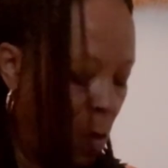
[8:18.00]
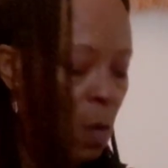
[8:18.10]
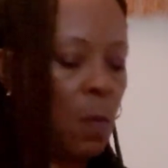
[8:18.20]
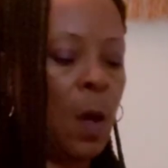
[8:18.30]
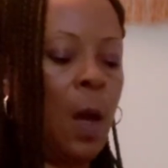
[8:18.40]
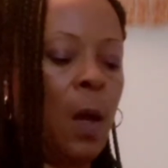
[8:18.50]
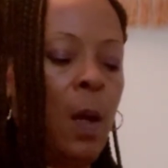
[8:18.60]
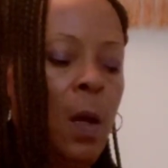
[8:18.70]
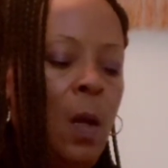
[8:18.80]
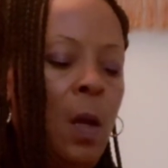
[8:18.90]
Okay.
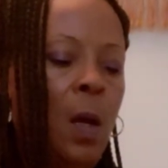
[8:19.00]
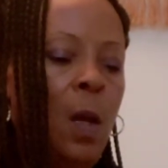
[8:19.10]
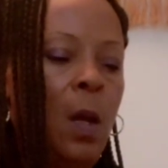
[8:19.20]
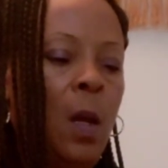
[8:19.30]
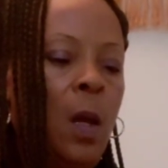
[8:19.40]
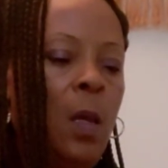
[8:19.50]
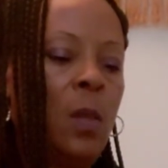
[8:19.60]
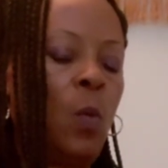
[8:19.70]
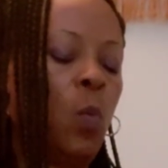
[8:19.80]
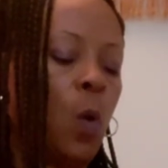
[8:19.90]

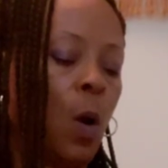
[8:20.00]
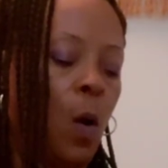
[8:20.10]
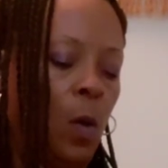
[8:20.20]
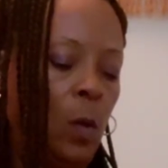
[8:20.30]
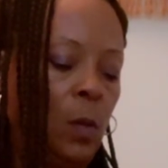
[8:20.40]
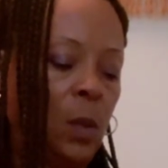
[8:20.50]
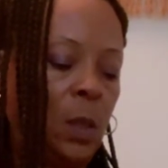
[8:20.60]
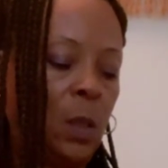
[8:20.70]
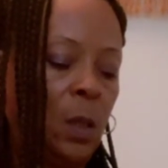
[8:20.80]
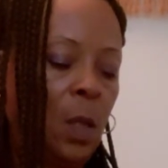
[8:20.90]
The world.
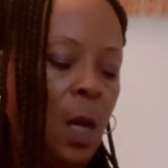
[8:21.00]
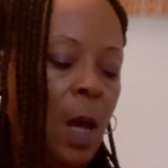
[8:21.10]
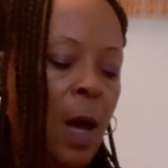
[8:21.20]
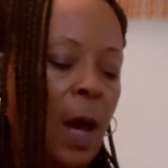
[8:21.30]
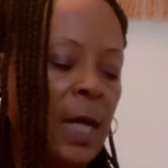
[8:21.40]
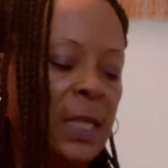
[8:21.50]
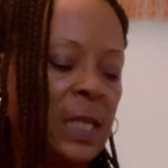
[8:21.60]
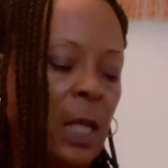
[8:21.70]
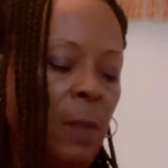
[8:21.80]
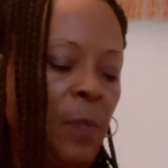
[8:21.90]
I
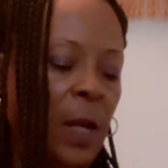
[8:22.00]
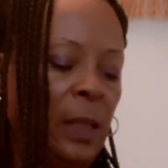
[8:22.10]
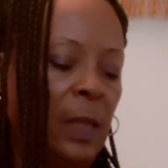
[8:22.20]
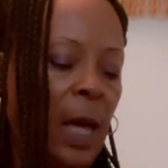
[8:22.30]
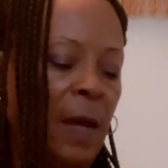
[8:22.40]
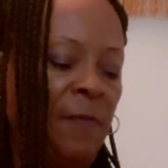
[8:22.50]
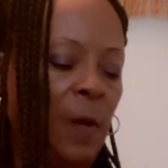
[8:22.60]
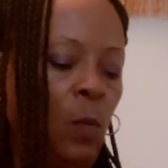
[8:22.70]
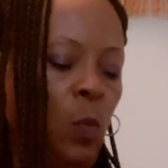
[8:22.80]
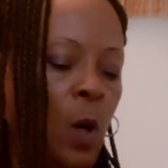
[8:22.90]
celebrate life
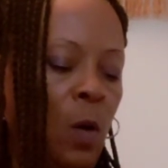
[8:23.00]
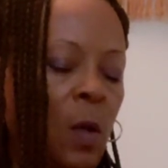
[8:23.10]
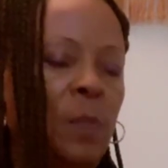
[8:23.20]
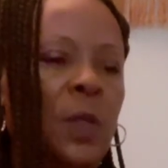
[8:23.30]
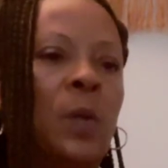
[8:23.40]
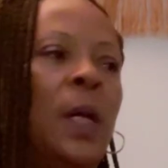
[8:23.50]
and welcome new